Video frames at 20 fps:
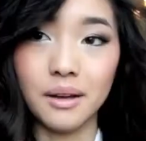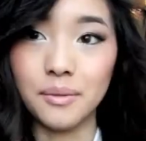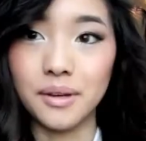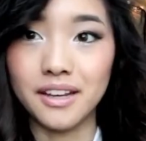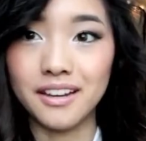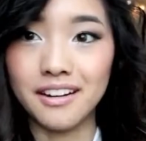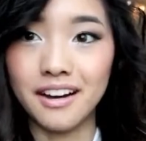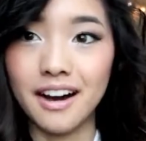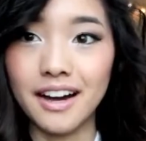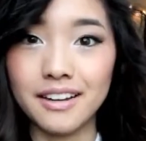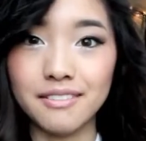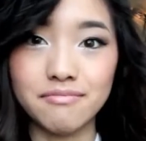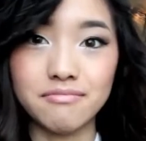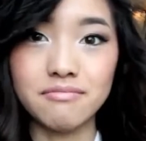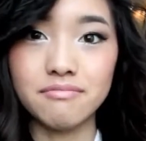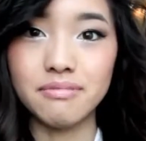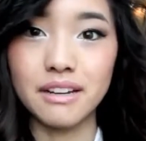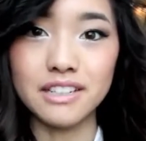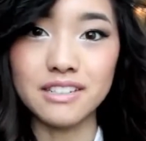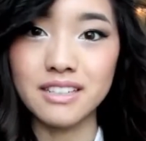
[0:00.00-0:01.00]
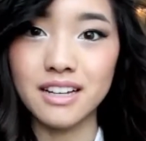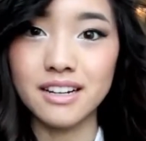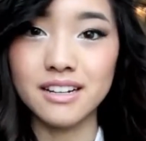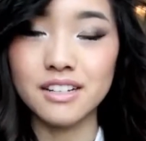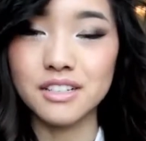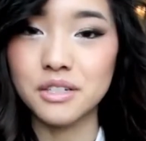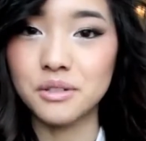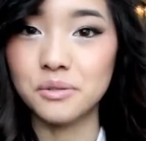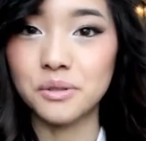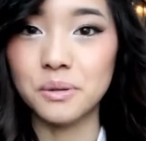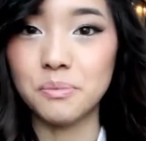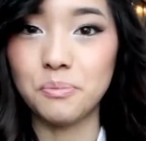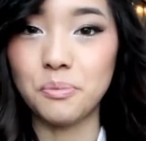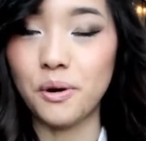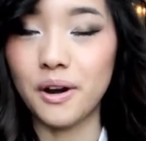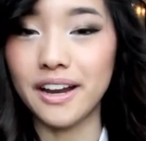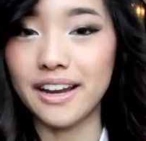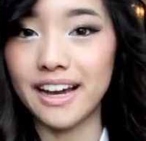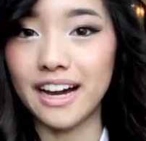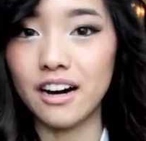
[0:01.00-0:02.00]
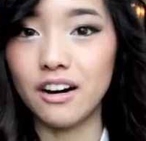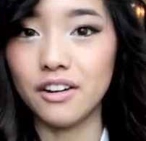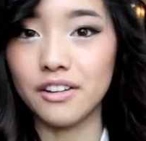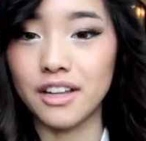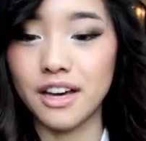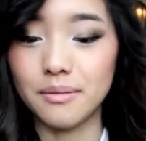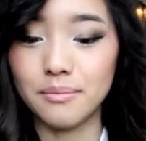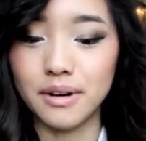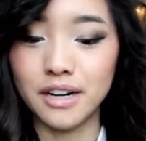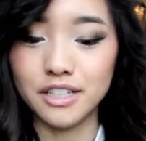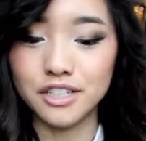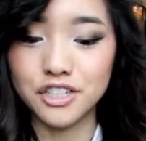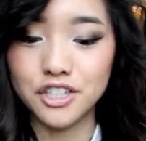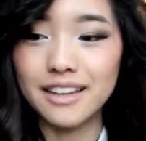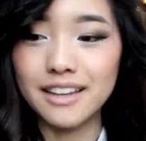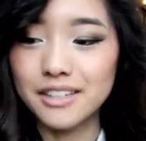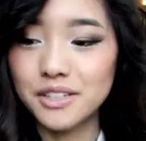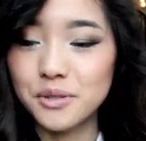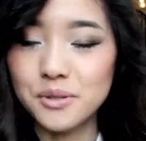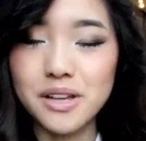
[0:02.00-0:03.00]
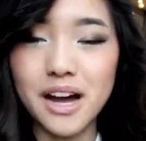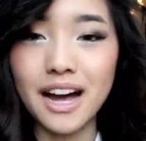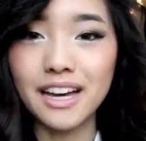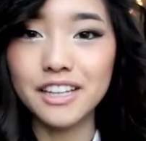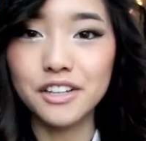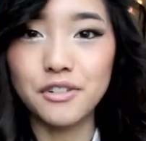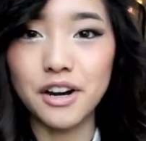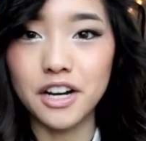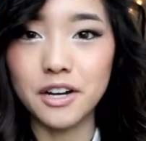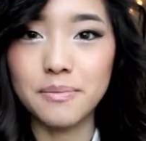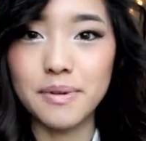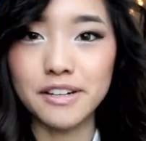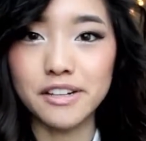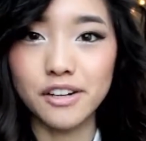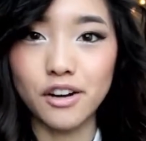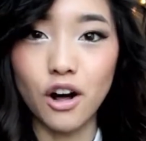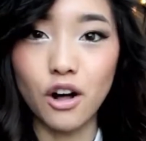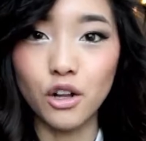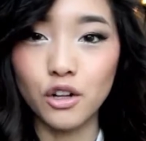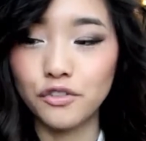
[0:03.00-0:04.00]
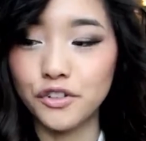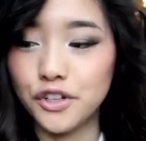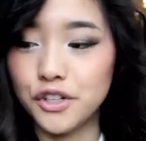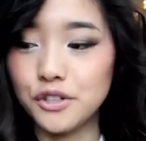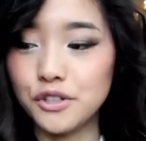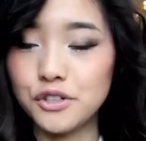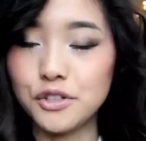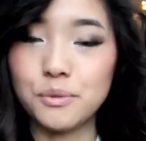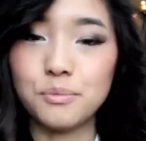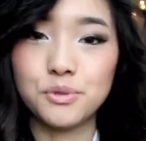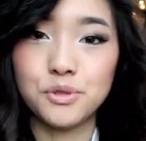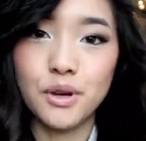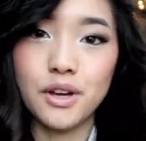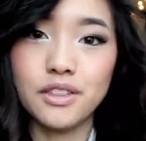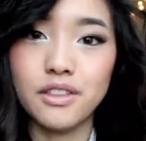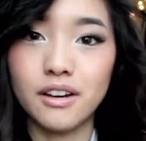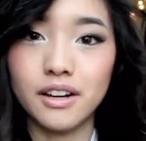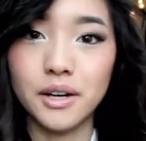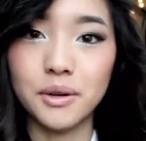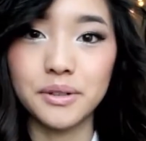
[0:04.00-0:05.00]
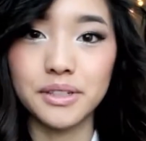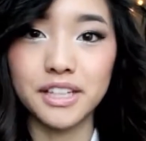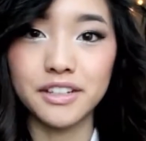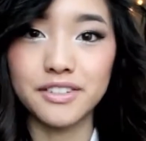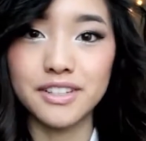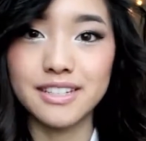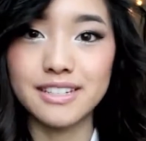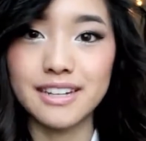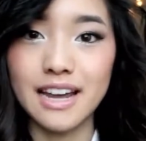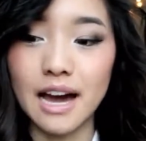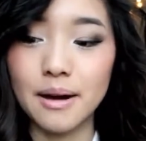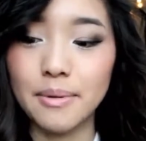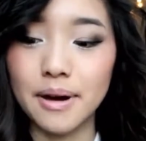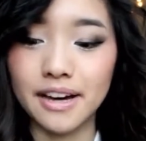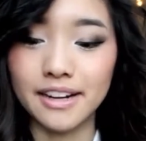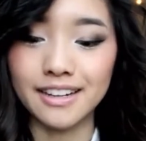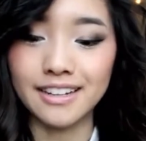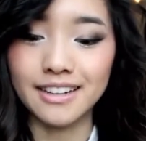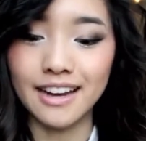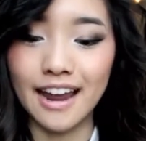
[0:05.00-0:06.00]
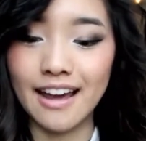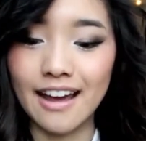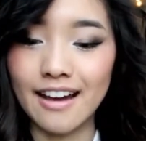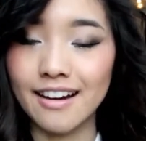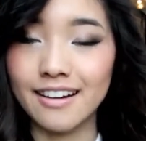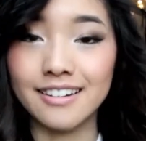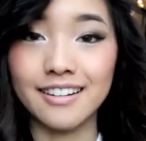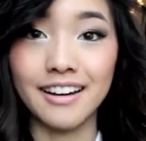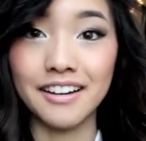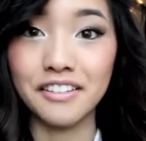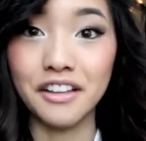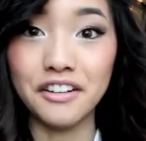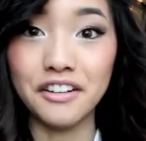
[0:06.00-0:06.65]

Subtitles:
I mean, my skin doesn't really break out all that much. This was highly recommended all over YouTube, so I thought I would give a stab at it, and I